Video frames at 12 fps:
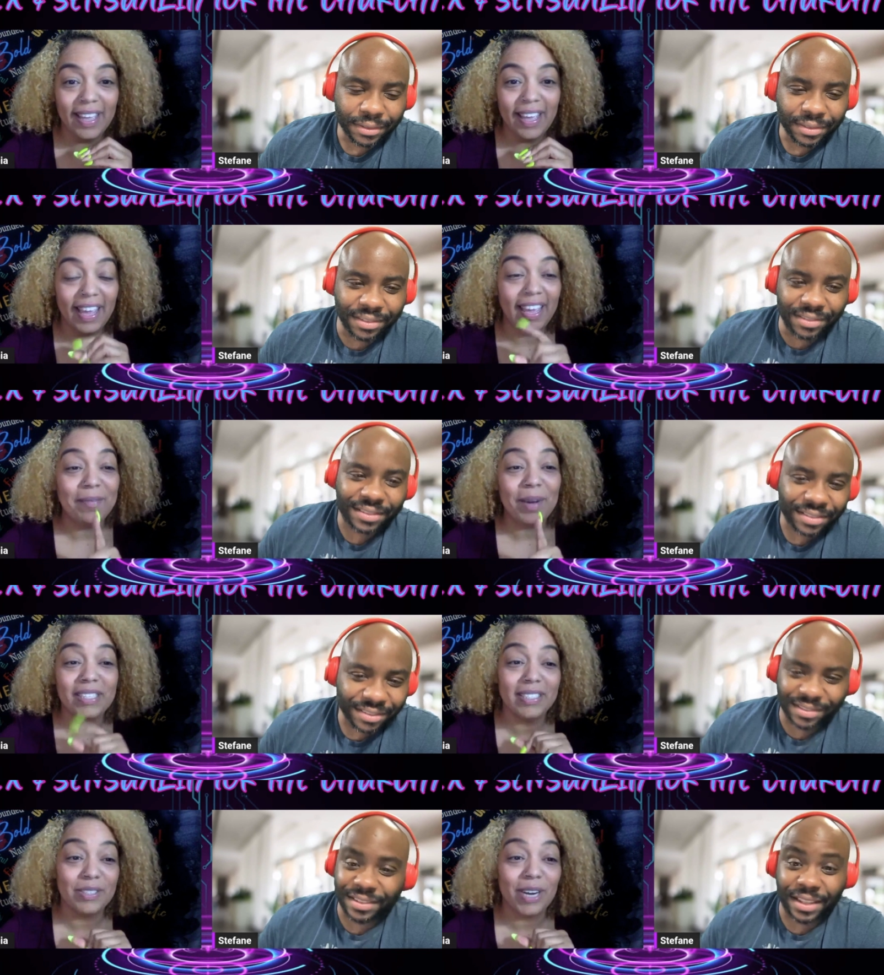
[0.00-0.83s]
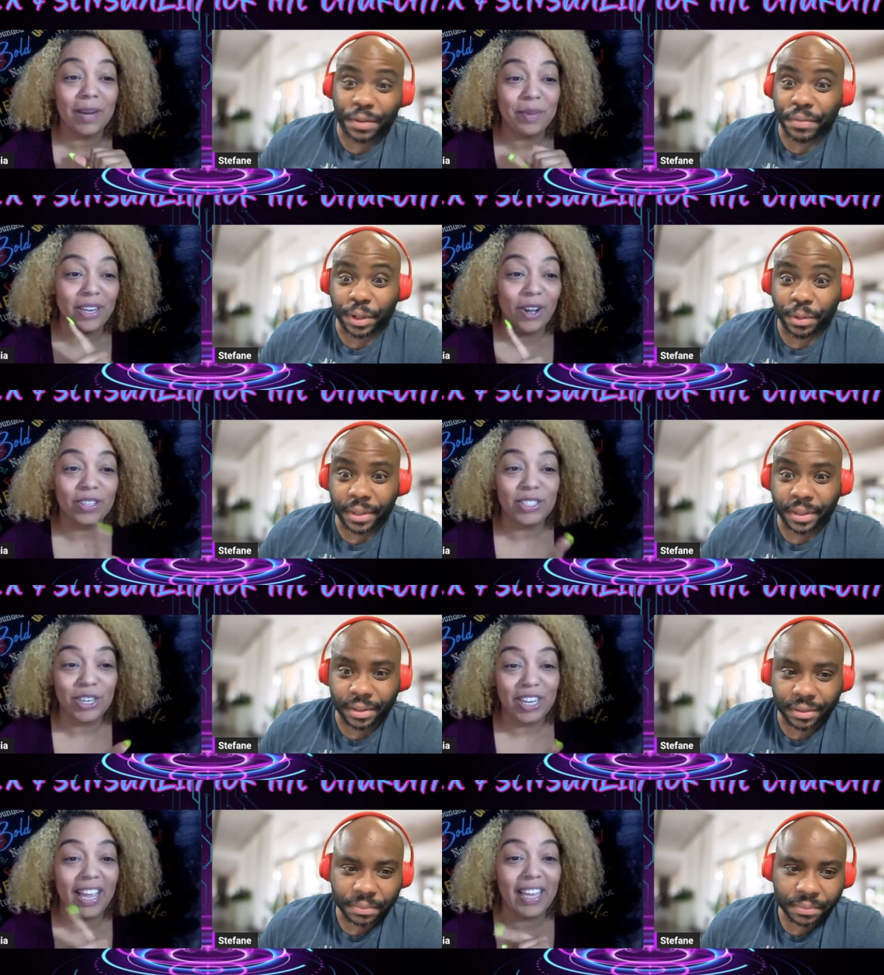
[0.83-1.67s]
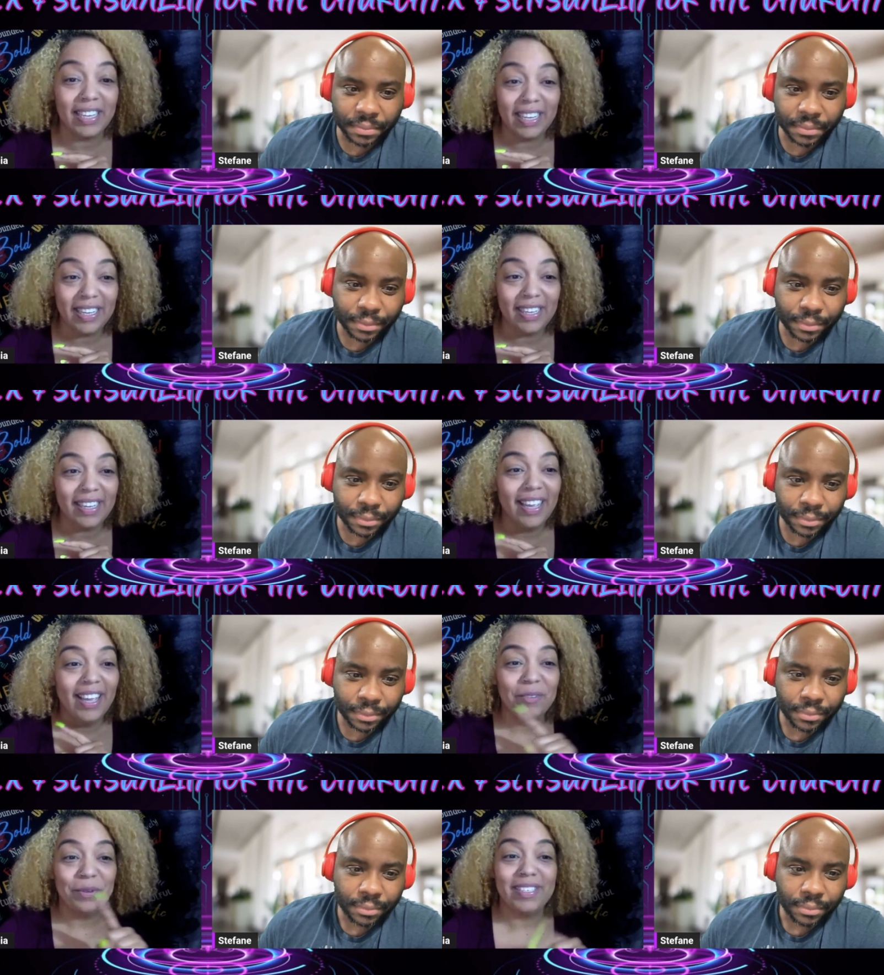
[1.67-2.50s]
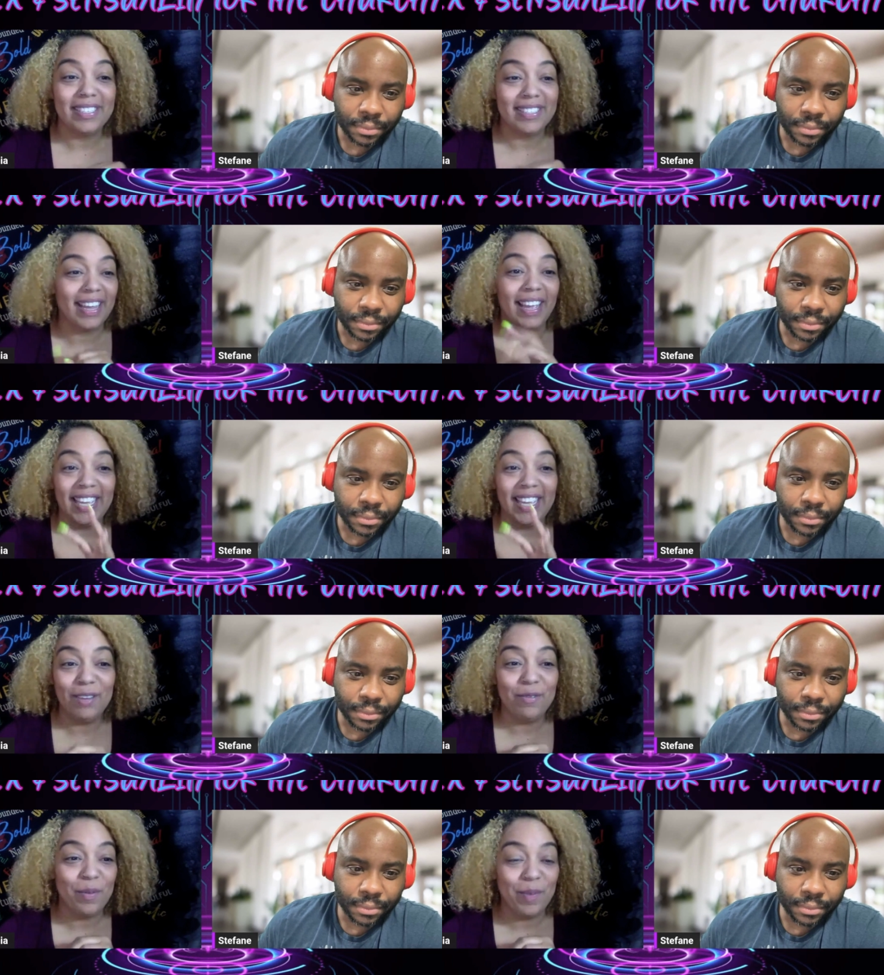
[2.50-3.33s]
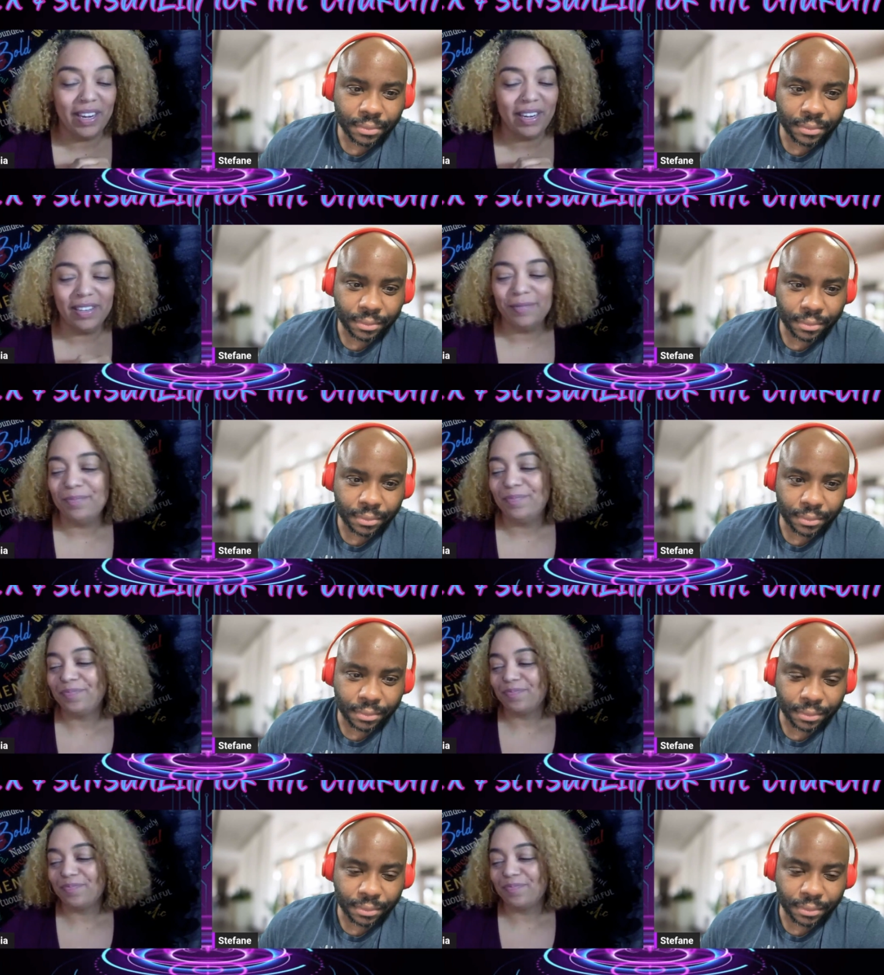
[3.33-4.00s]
Speaker 1: And he about to drop an mm. alternate ending, which is like even better.